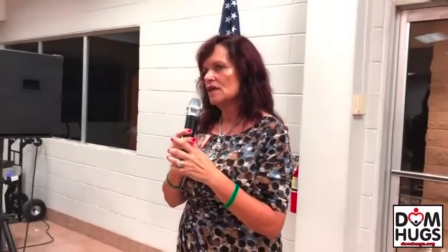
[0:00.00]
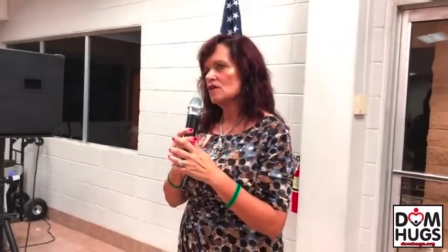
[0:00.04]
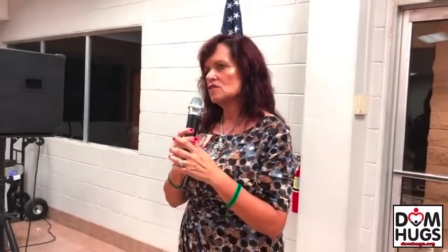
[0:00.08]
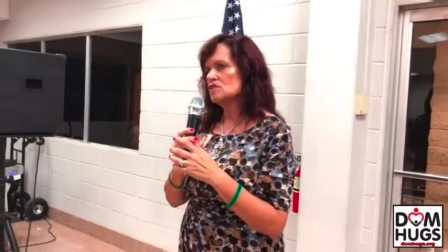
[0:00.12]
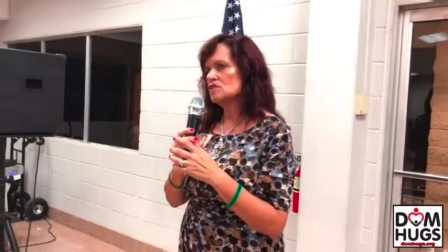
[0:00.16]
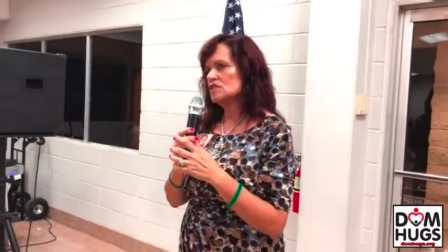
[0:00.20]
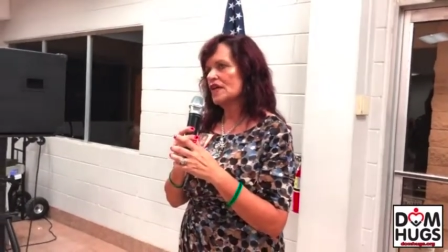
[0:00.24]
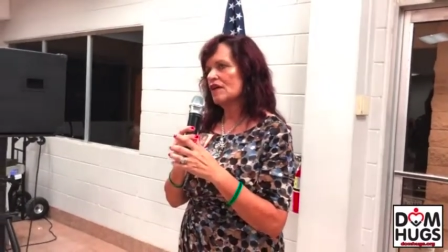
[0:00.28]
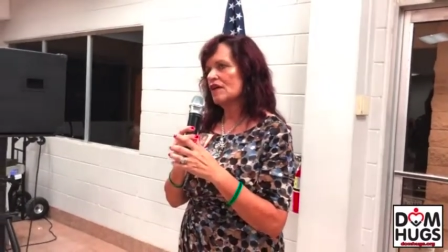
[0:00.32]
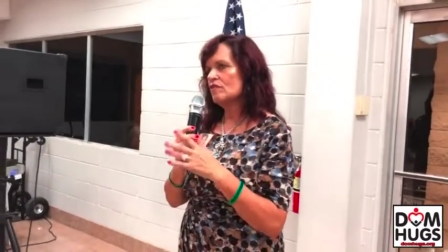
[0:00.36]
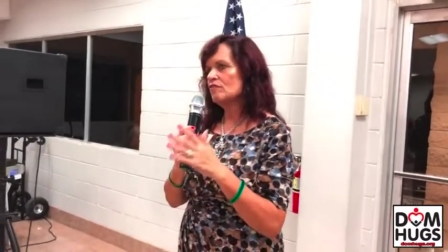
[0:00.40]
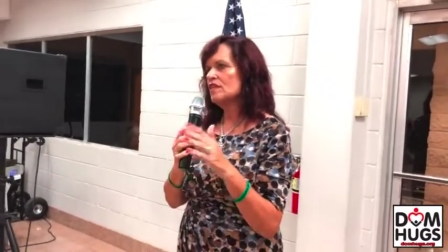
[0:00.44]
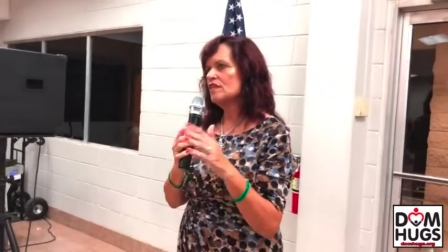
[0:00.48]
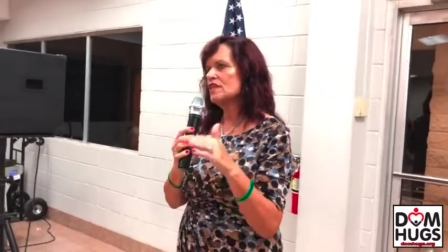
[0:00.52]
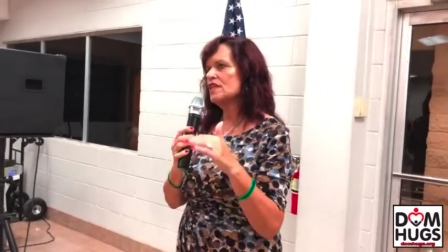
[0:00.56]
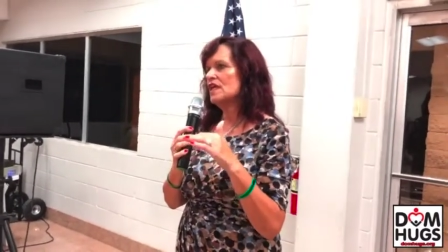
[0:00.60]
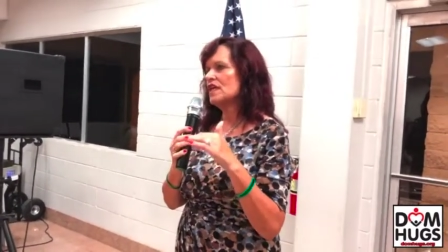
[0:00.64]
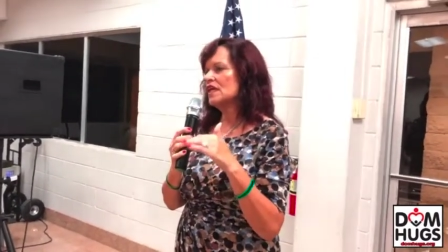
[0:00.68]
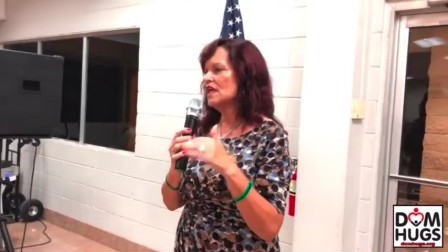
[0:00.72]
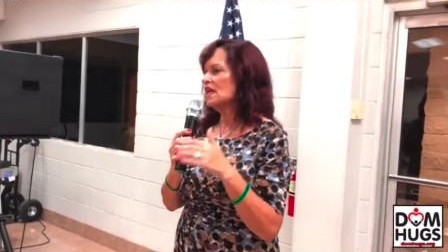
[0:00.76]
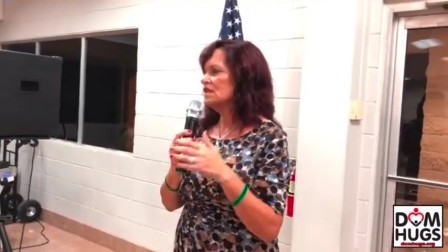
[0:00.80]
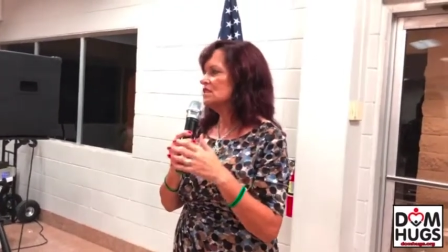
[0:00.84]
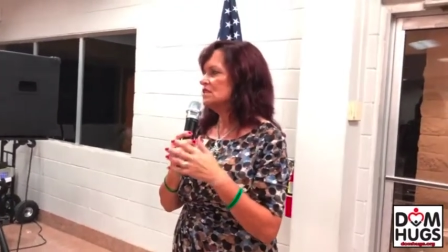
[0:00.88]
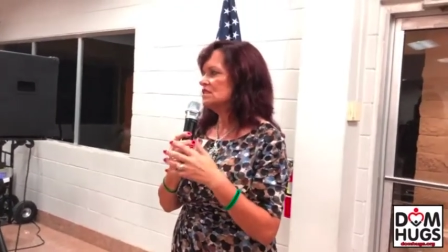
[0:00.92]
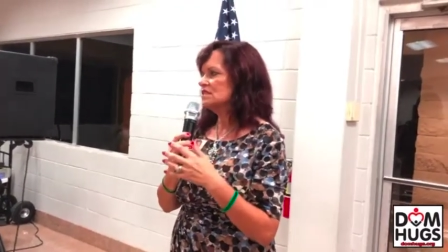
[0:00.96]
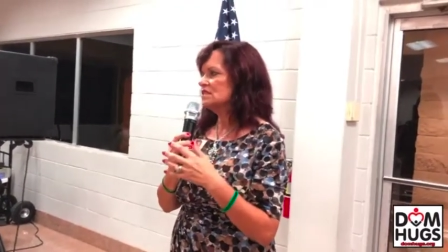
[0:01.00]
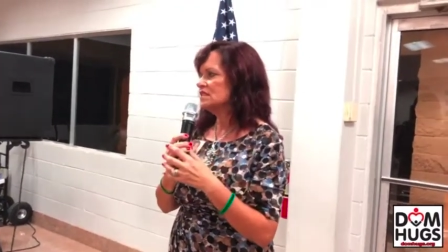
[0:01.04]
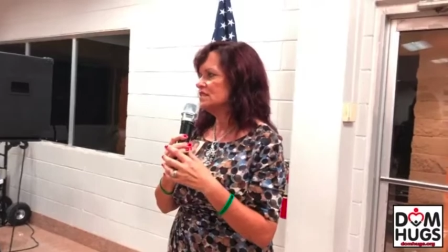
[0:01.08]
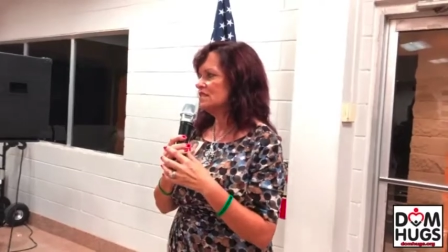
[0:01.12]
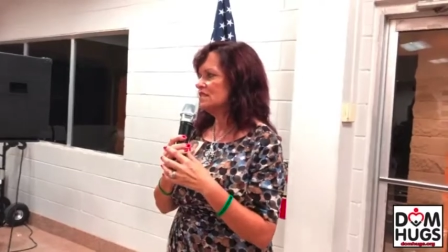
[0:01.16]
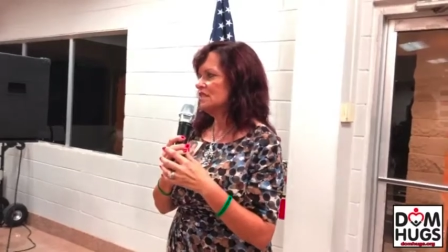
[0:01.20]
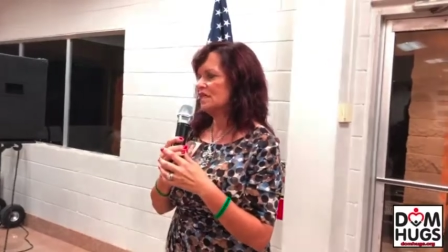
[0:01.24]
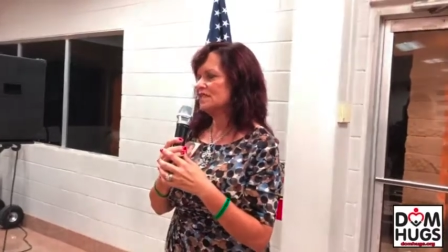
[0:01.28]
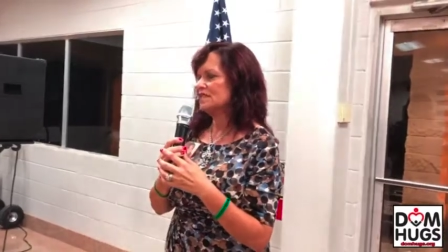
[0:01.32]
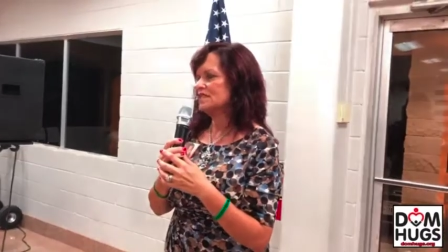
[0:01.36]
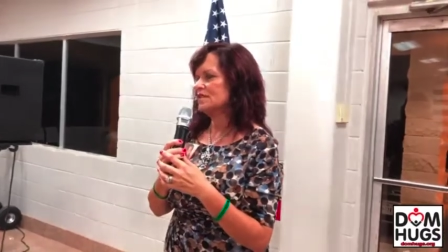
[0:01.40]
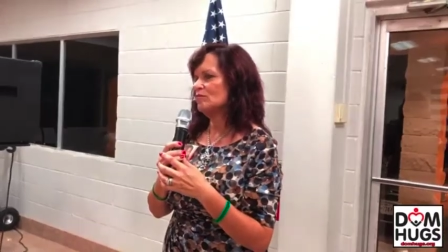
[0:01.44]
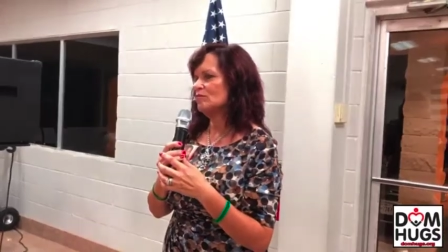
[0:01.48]
Because everything else
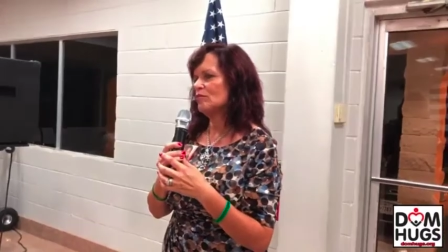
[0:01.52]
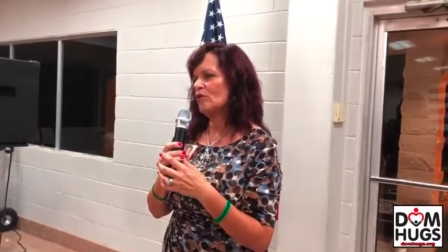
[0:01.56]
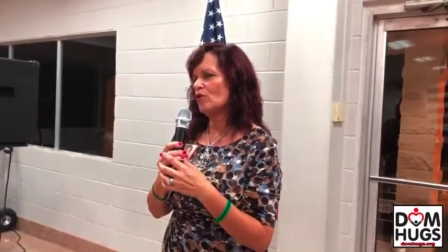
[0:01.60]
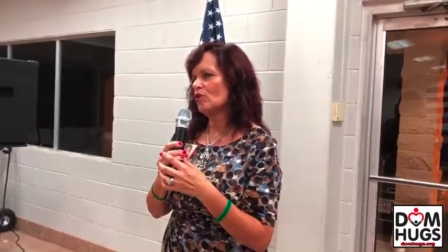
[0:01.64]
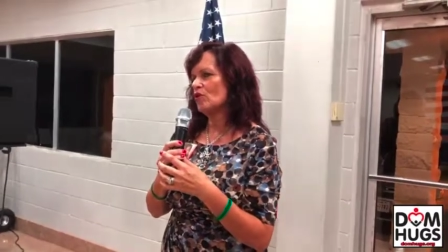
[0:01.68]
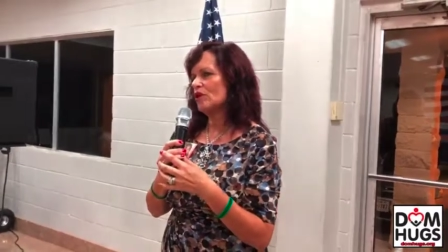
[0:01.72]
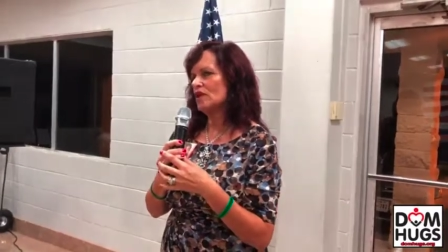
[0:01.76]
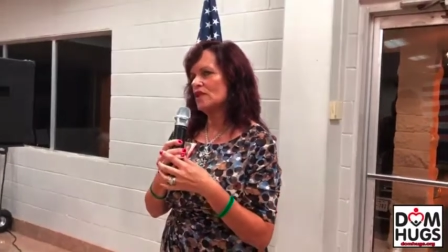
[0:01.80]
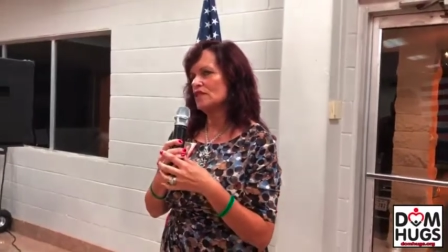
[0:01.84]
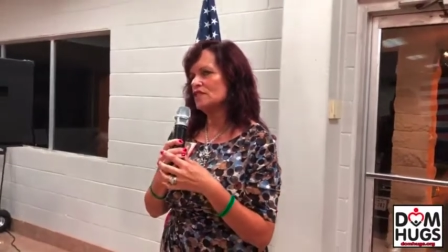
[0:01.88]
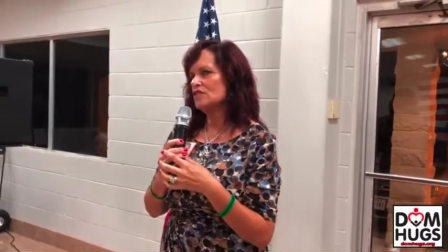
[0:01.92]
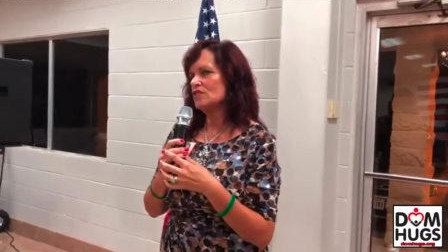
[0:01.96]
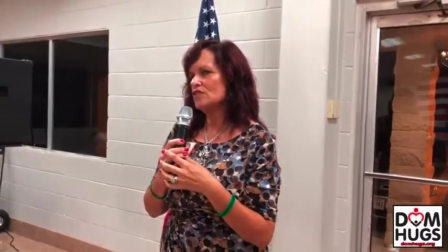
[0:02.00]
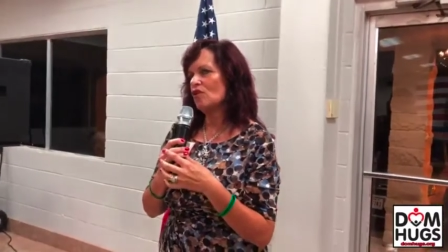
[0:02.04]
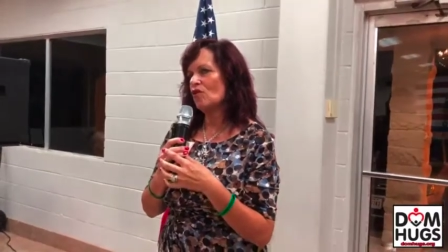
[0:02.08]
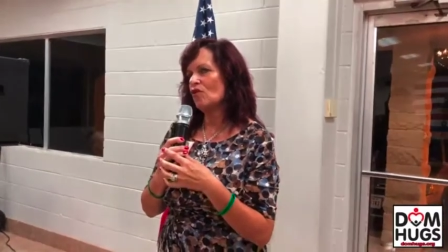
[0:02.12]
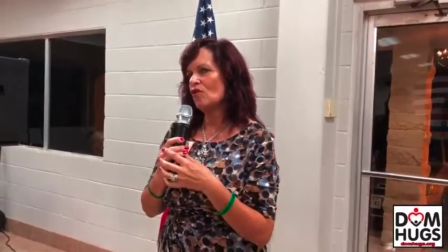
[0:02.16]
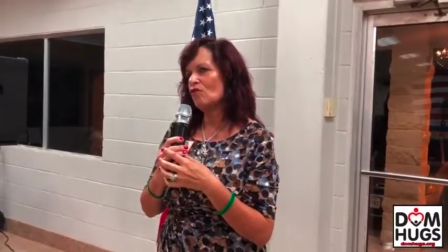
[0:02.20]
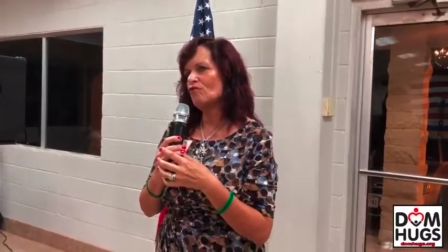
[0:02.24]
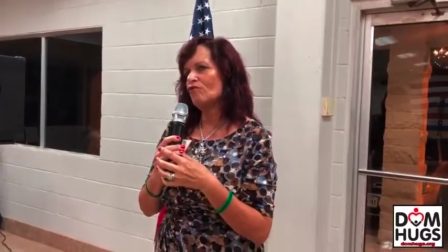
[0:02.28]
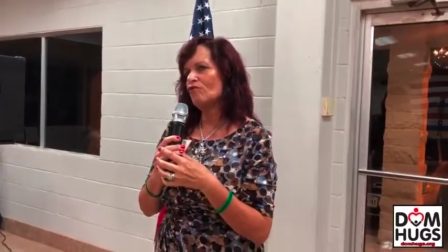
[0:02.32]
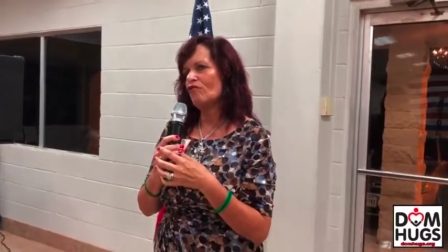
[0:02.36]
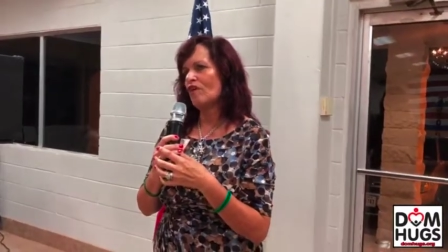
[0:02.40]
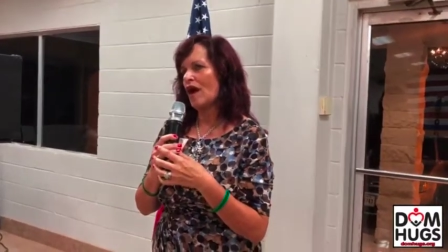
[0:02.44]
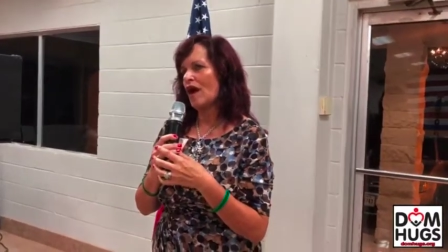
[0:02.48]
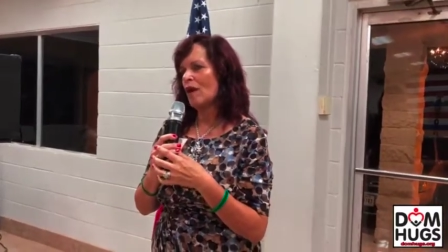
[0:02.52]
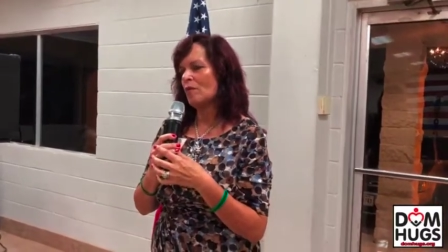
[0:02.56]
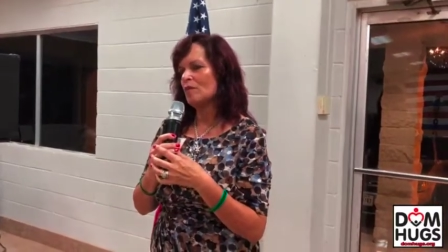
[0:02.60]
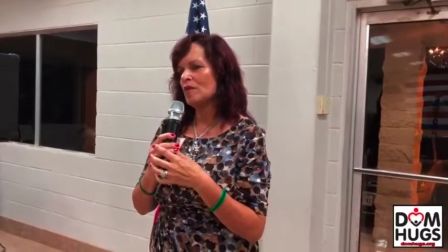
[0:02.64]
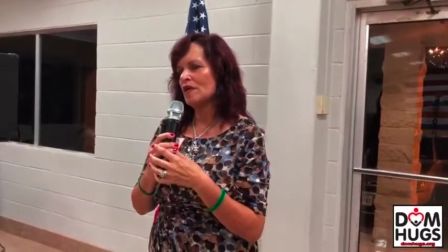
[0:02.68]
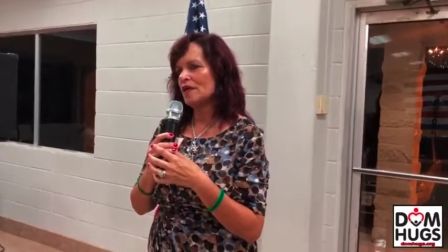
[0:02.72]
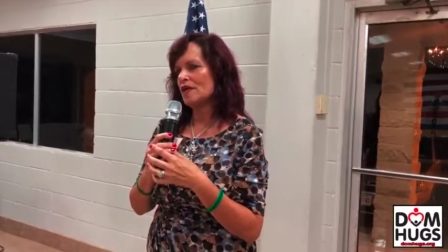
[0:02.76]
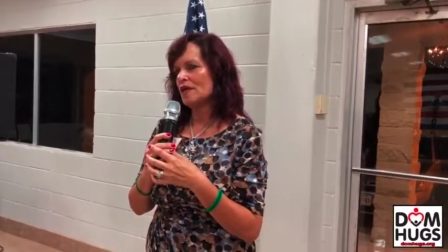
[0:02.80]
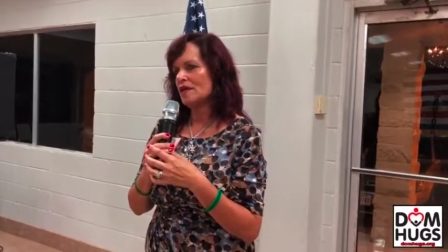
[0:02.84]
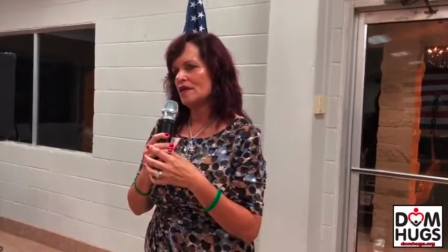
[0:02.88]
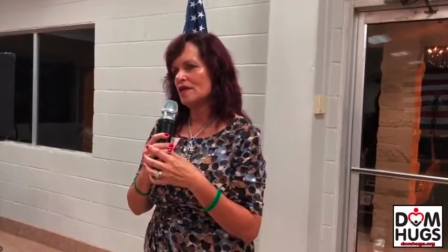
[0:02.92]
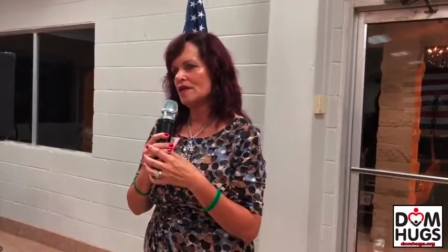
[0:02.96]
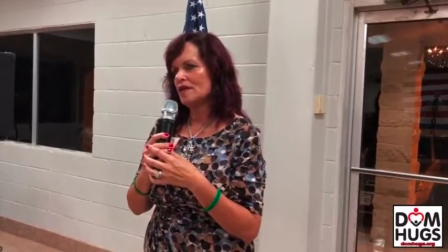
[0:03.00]
isn't as important as your own
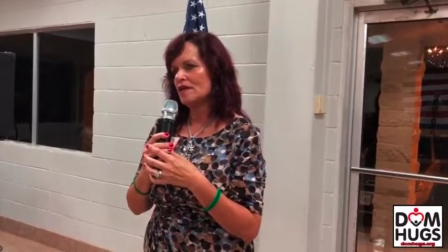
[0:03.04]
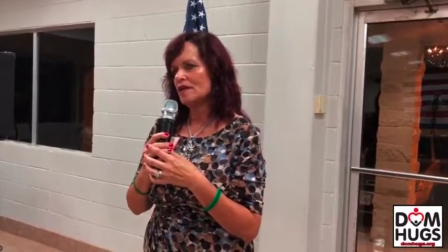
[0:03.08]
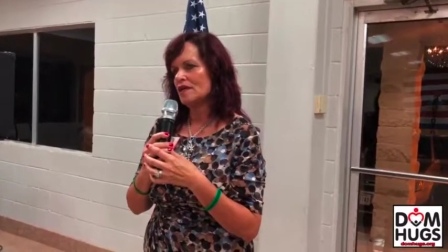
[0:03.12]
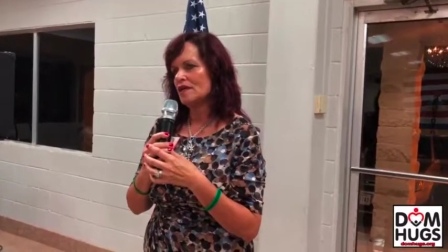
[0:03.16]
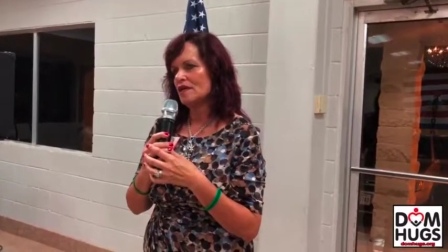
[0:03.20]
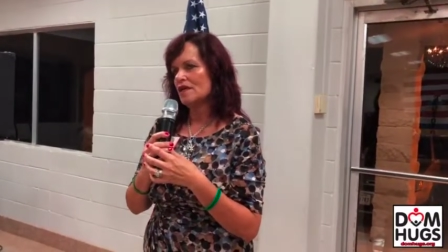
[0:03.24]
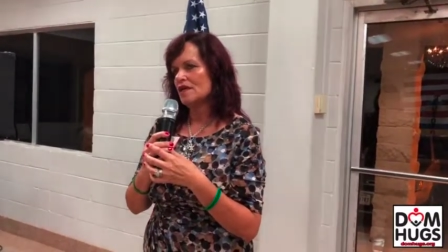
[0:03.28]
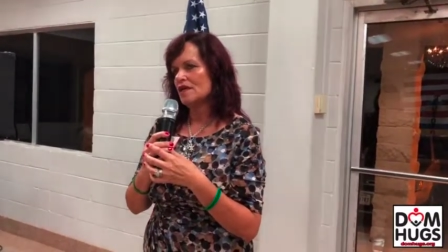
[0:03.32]
family.